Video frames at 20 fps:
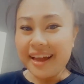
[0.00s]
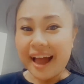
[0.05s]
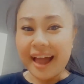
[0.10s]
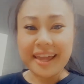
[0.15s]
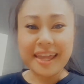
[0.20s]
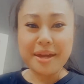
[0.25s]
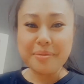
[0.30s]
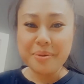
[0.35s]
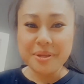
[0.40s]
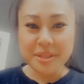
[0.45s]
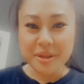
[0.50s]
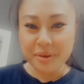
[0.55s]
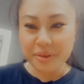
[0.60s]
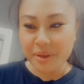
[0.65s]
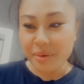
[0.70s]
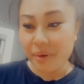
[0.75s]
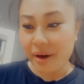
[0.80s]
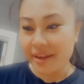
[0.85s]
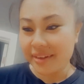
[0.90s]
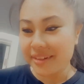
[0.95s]
I can't be the
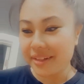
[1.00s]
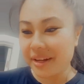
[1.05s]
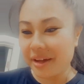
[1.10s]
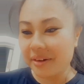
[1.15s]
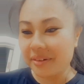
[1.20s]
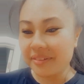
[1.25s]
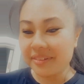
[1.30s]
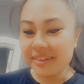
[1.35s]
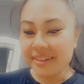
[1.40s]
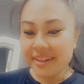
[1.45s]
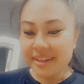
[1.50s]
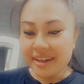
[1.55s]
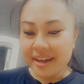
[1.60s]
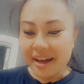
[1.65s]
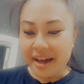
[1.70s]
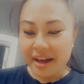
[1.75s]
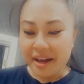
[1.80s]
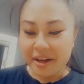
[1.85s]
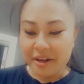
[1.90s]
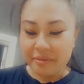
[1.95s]
only one, you know?
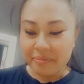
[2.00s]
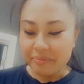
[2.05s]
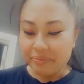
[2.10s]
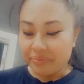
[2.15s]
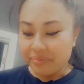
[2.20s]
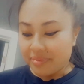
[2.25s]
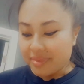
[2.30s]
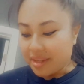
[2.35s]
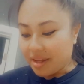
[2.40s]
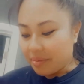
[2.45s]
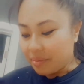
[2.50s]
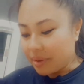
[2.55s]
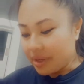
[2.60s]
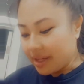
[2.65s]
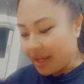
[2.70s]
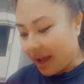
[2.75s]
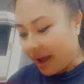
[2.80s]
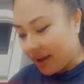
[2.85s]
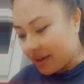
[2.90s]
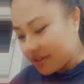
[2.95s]

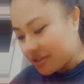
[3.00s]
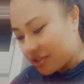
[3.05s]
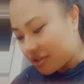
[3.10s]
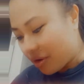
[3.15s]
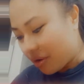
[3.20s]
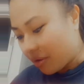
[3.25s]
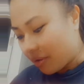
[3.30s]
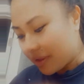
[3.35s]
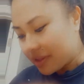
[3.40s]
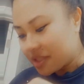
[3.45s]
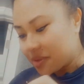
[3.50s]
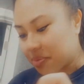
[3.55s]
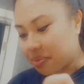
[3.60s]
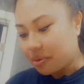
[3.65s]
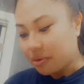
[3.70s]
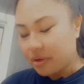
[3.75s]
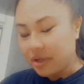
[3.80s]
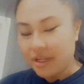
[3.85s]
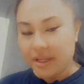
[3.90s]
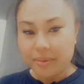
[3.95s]
But yeah, so that's
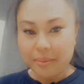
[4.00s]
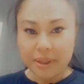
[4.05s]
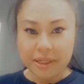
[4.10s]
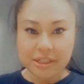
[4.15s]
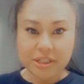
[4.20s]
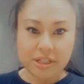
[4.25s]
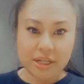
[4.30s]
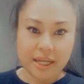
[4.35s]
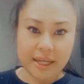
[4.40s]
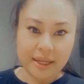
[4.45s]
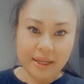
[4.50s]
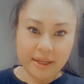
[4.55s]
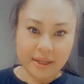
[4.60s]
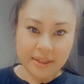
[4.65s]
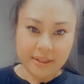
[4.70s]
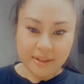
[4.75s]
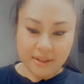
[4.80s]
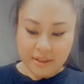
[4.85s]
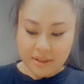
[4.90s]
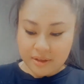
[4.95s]
pretty much
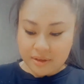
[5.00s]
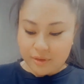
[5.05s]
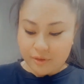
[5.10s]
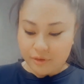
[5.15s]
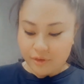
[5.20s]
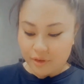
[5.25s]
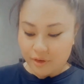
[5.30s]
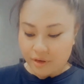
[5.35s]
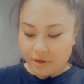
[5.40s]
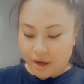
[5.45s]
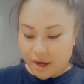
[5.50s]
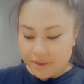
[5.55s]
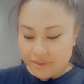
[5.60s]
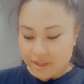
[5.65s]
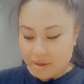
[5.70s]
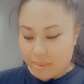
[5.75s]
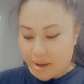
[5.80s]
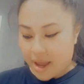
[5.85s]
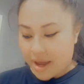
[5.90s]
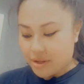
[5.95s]
it for, I
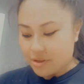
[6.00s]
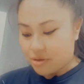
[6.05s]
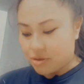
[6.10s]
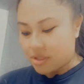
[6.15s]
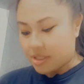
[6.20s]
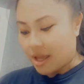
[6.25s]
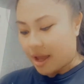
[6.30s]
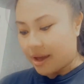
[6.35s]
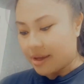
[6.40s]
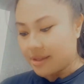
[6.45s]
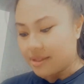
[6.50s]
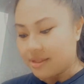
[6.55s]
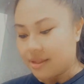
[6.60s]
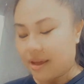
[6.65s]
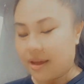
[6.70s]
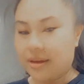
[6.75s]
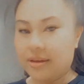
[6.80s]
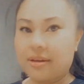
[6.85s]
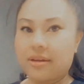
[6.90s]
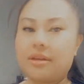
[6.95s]
think, my exercise.
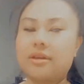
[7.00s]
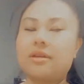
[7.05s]
Like,